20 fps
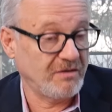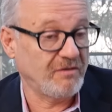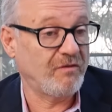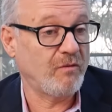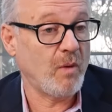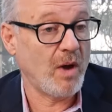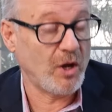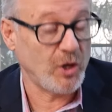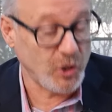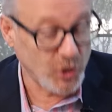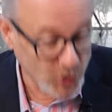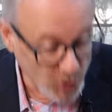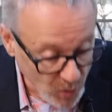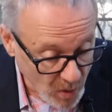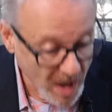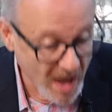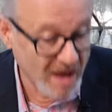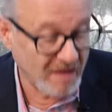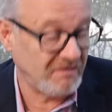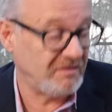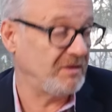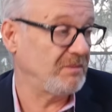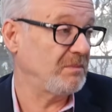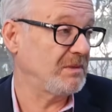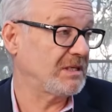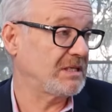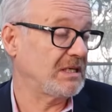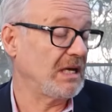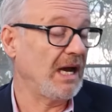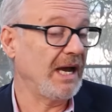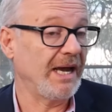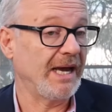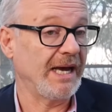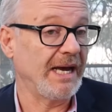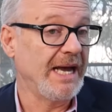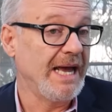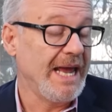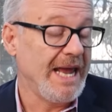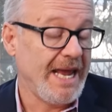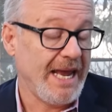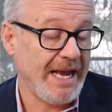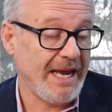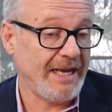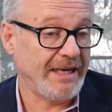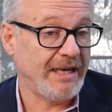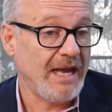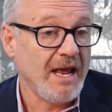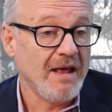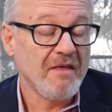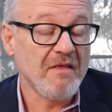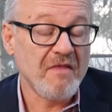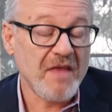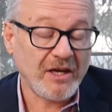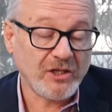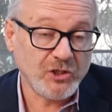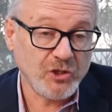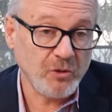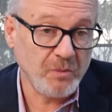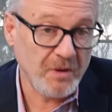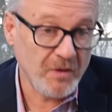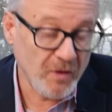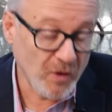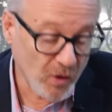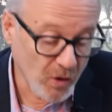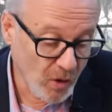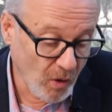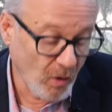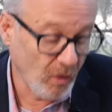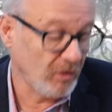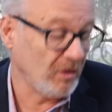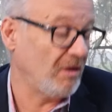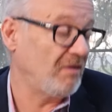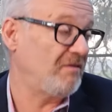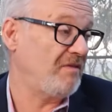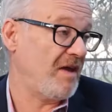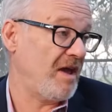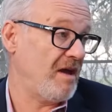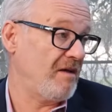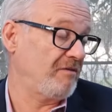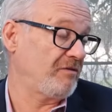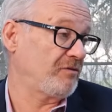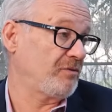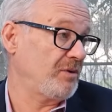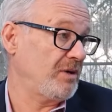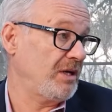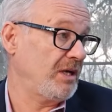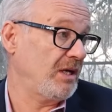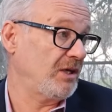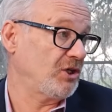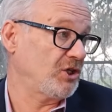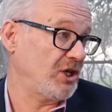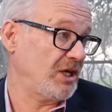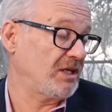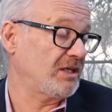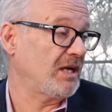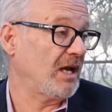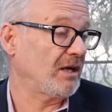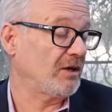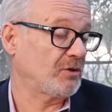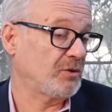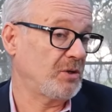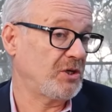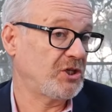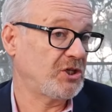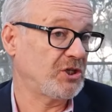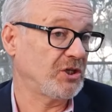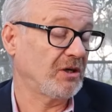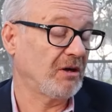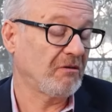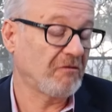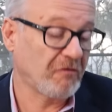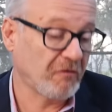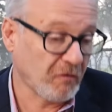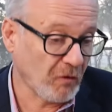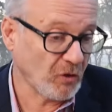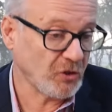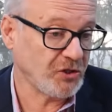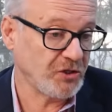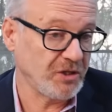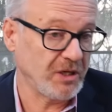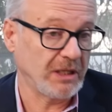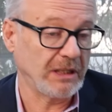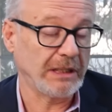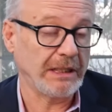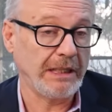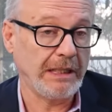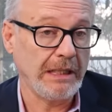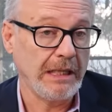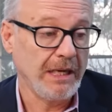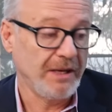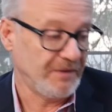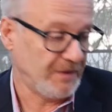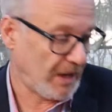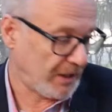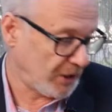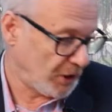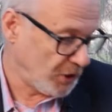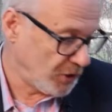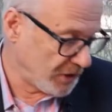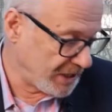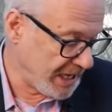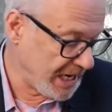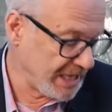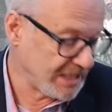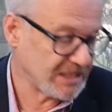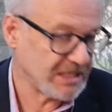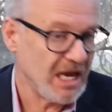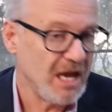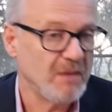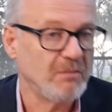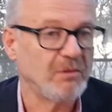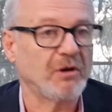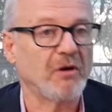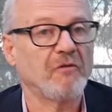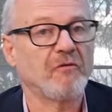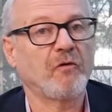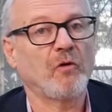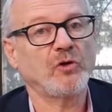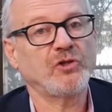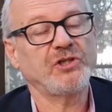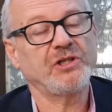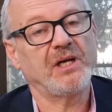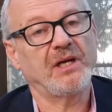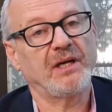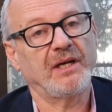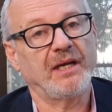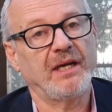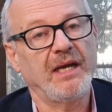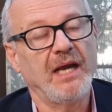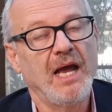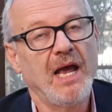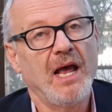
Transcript: of what you have in Messiah. And that should be the goal of every Gentile Christian. Unfortunately, not in your case, but unfortunately,